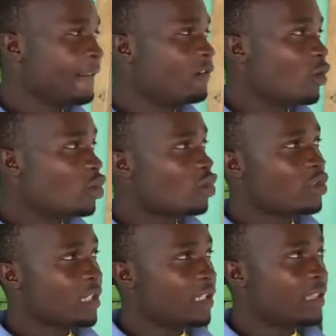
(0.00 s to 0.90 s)
We also
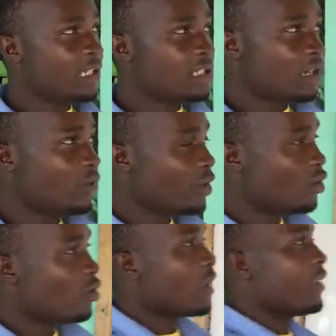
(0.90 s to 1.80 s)
say that when you
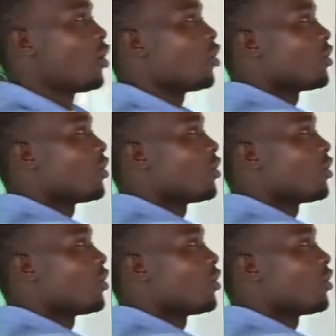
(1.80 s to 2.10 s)
look at the Horn